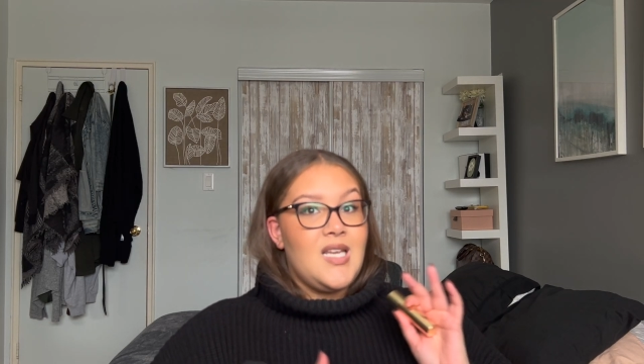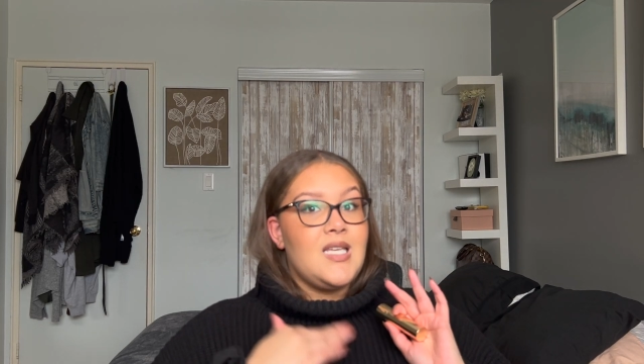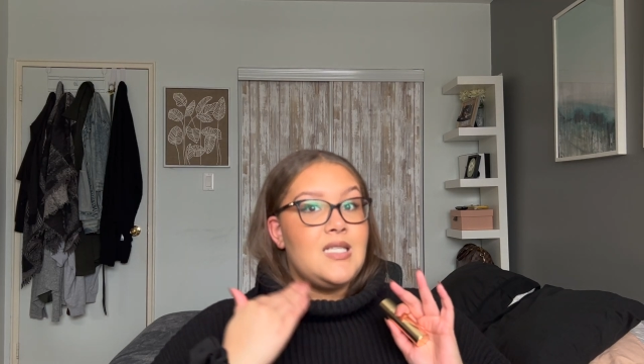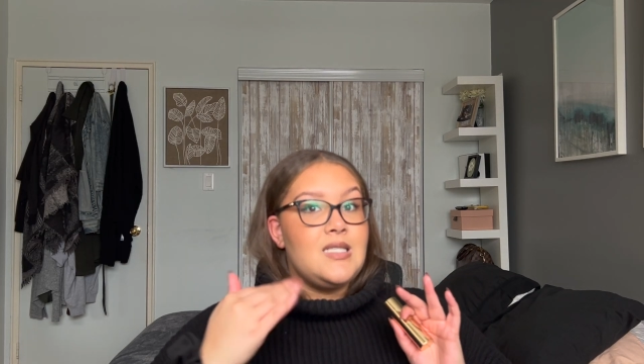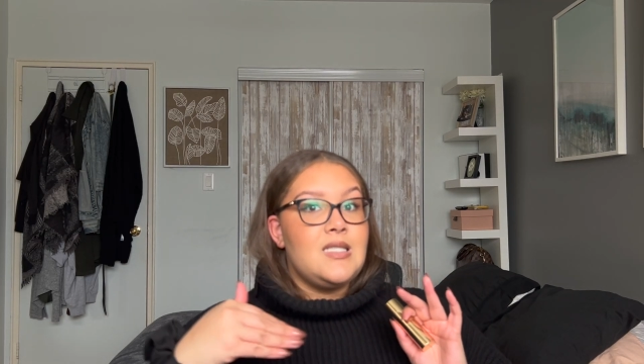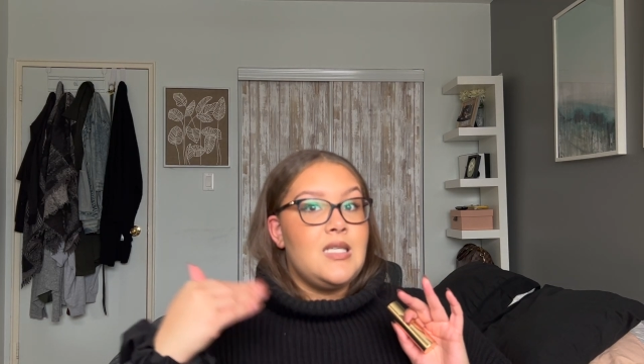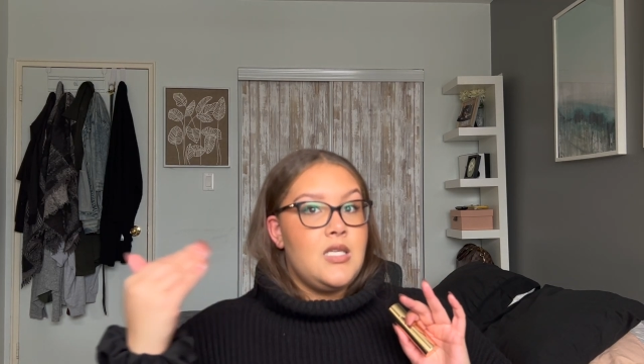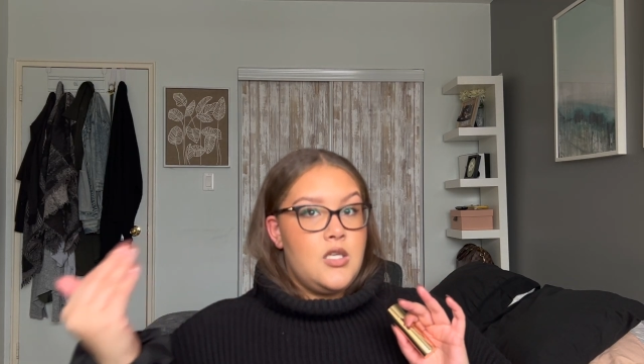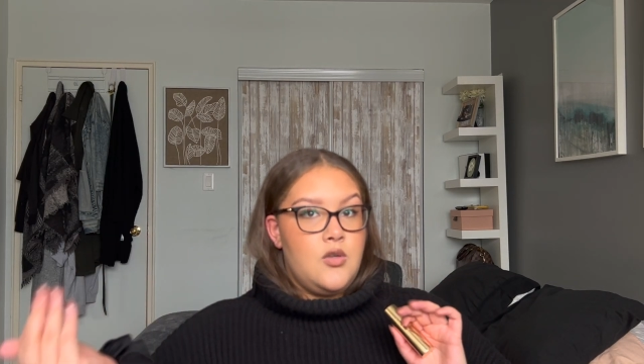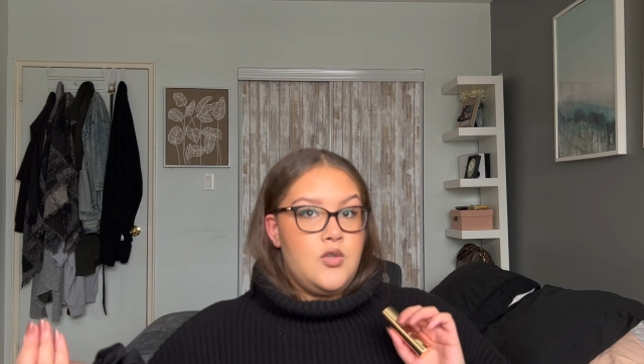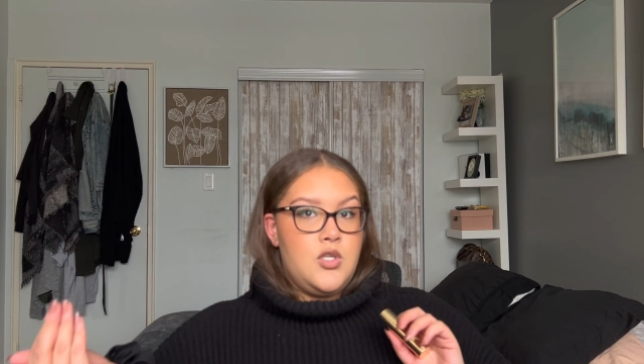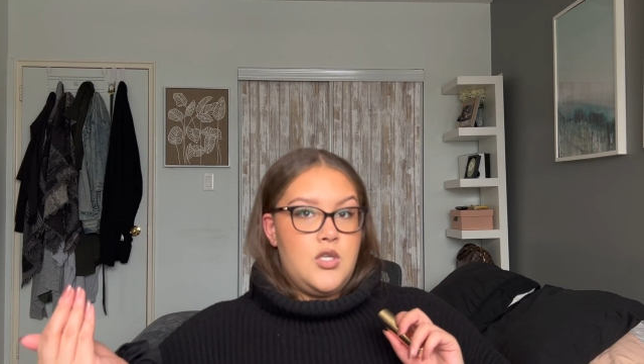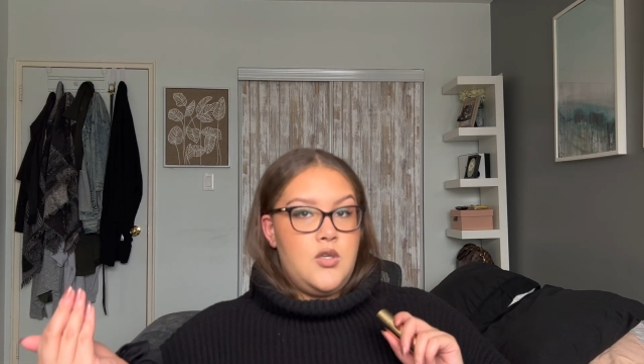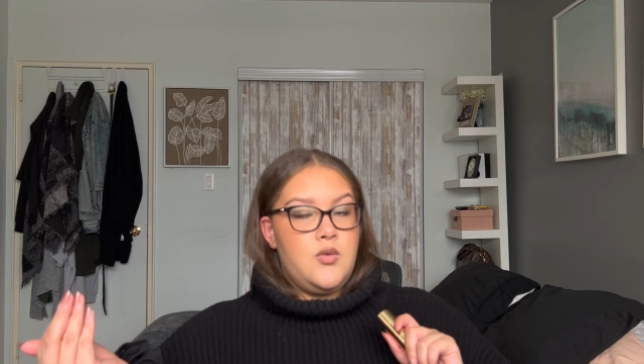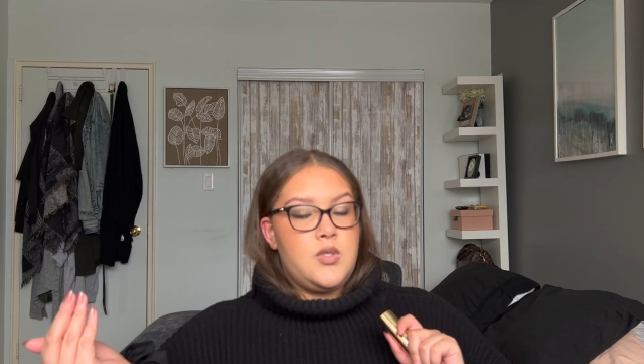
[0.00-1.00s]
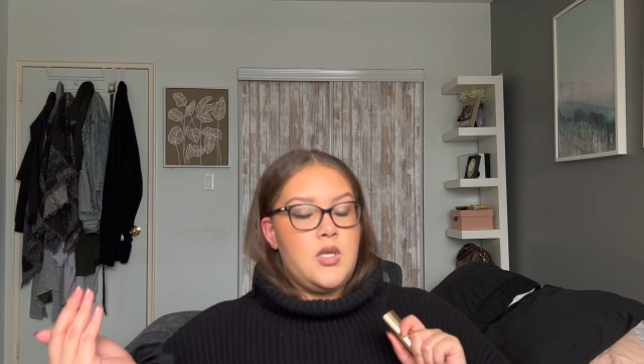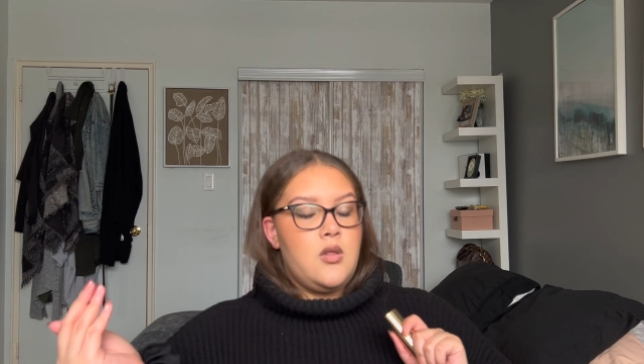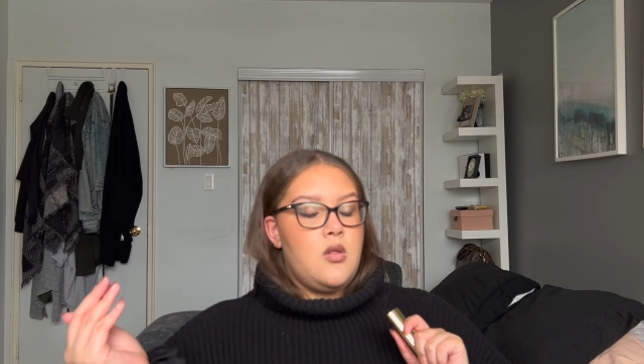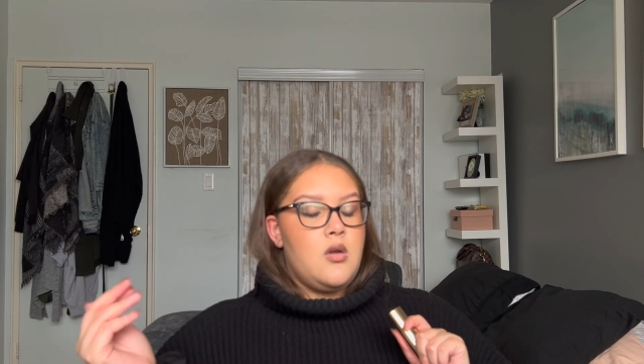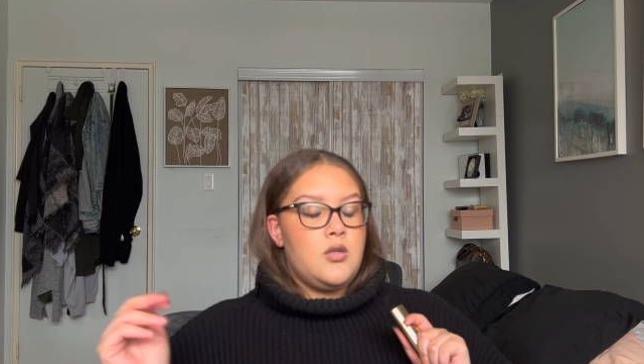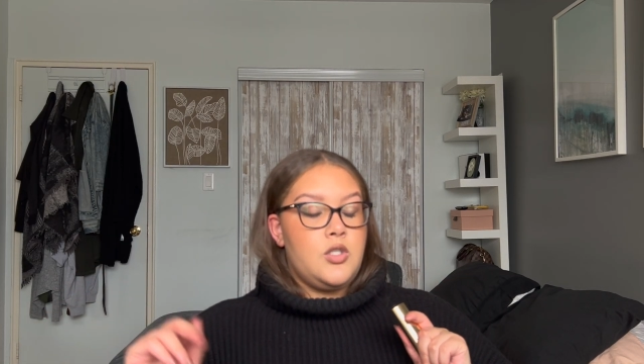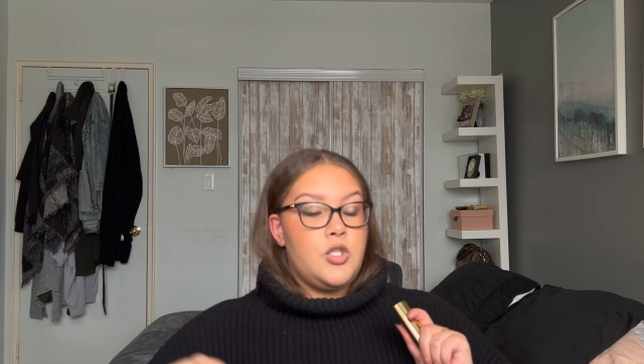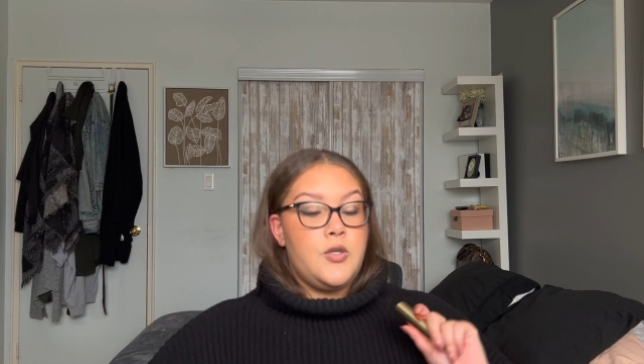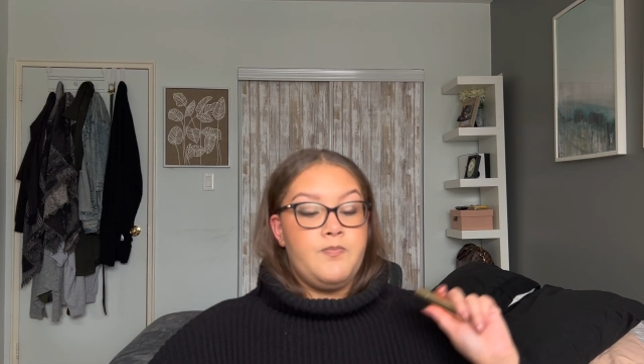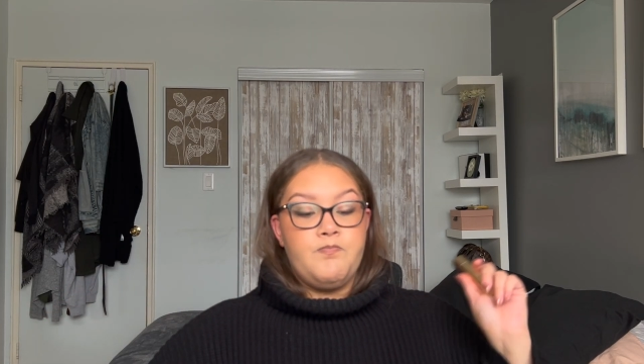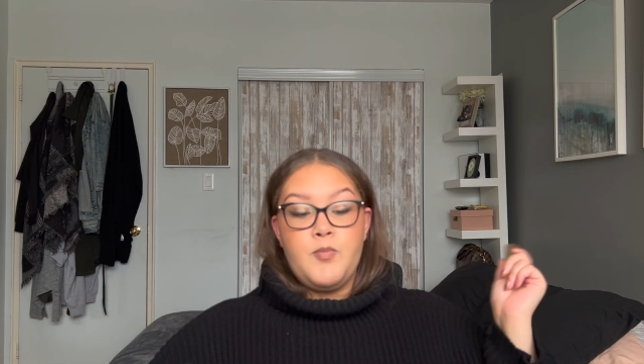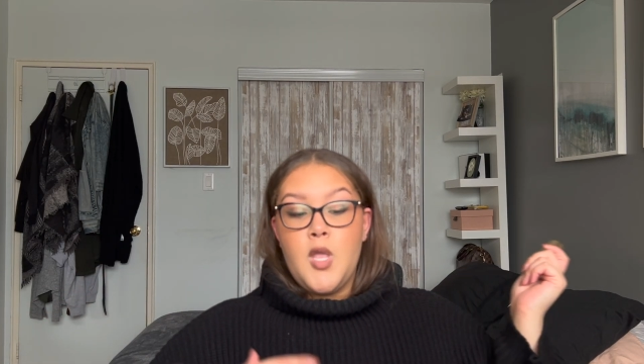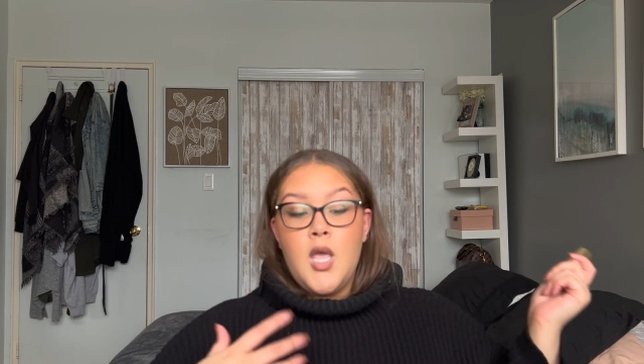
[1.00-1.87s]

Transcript: continue to use it long term.